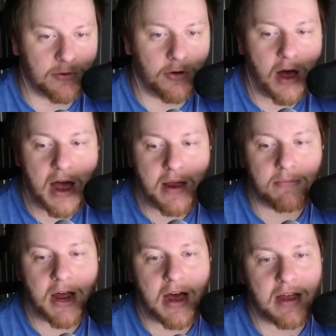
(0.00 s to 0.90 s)
so I
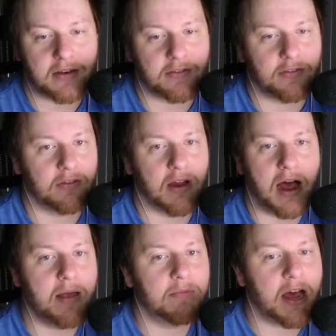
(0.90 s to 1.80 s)
am not
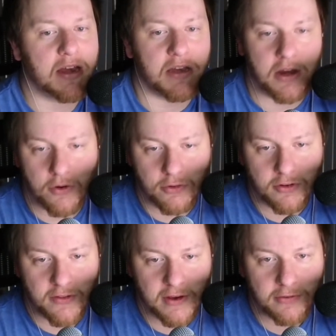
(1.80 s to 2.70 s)
new
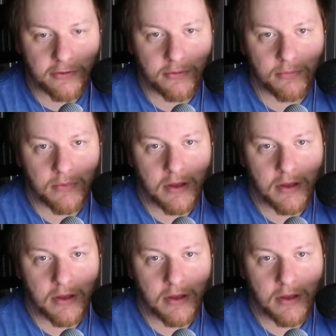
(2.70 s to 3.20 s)
to this.